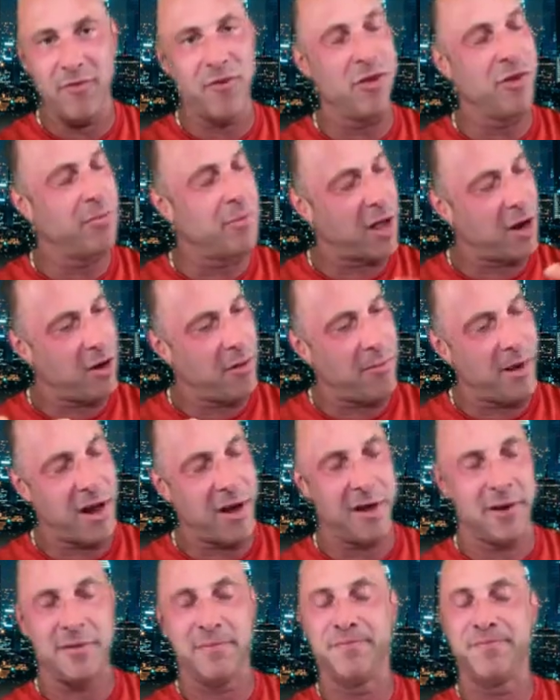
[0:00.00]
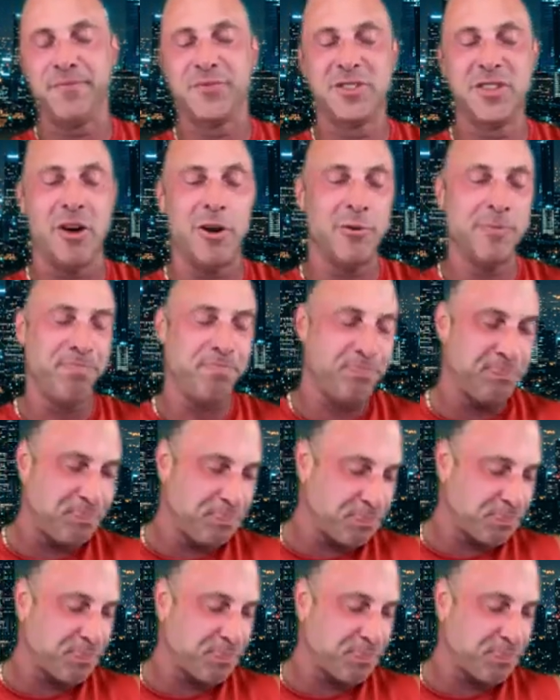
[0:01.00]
I'm feeling better and better. So,